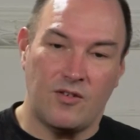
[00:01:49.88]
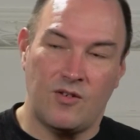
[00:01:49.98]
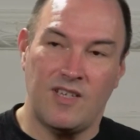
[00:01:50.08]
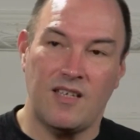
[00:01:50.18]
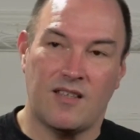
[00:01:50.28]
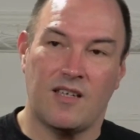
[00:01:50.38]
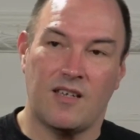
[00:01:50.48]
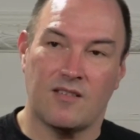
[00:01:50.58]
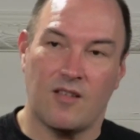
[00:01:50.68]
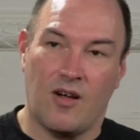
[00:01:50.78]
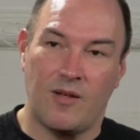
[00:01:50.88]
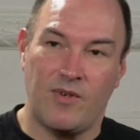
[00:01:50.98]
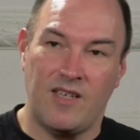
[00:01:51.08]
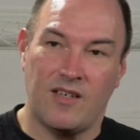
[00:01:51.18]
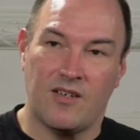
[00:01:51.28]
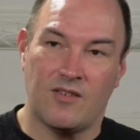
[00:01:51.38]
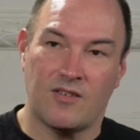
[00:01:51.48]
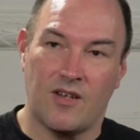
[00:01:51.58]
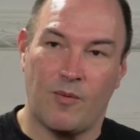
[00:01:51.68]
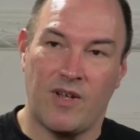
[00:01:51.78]
unique thing is that
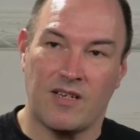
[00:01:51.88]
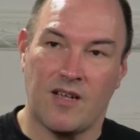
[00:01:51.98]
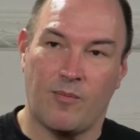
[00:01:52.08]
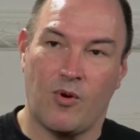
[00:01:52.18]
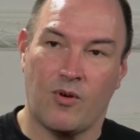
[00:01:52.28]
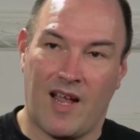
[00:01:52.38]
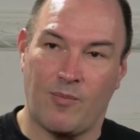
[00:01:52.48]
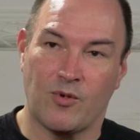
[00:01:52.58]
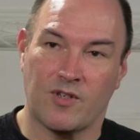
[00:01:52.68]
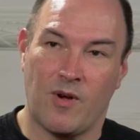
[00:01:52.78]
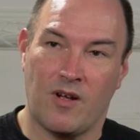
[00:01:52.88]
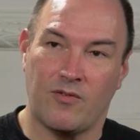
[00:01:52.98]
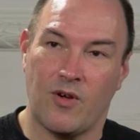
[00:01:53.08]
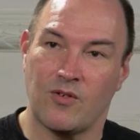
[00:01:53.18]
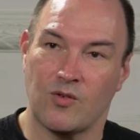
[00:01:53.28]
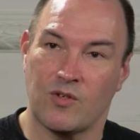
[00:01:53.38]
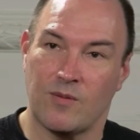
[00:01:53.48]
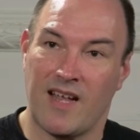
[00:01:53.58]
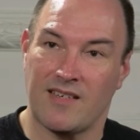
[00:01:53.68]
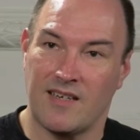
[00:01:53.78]
iBeacons are picked up on Apple smartphones
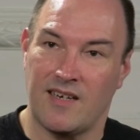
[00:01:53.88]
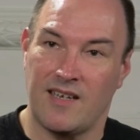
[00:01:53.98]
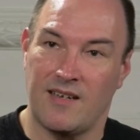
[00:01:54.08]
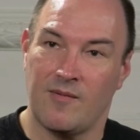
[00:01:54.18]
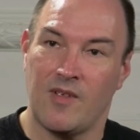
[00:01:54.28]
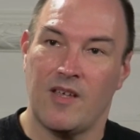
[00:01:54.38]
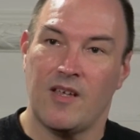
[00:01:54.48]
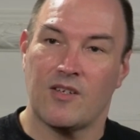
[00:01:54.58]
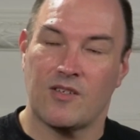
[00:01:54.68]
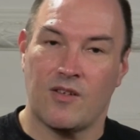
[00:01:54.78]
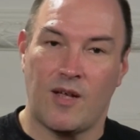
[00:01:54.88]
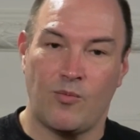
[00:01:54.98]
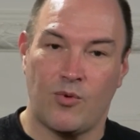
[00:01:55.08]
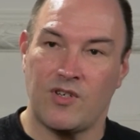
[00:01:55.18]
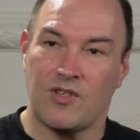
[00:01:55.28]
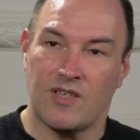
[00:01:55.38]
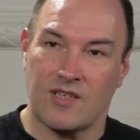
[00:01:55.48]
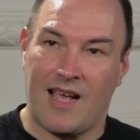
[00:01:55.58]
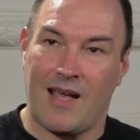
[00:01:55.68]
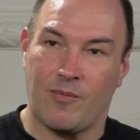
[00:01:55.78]
automatically. So they bridge this
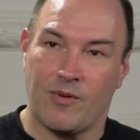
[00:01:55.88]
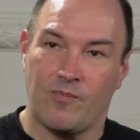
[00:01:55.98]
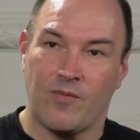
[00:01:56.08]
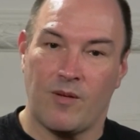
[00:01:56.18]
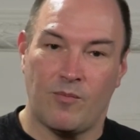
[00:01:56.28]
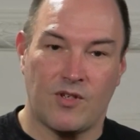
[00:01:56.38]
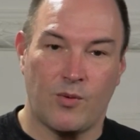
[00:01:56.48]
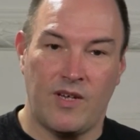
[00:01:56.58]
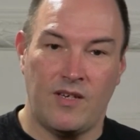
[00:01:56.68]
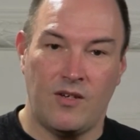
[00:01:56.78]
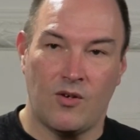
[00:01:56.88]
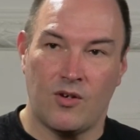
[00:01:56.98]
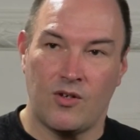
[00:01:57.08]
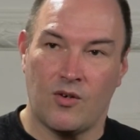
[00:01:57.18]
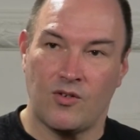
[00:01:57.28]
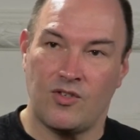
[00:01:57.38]
gap between your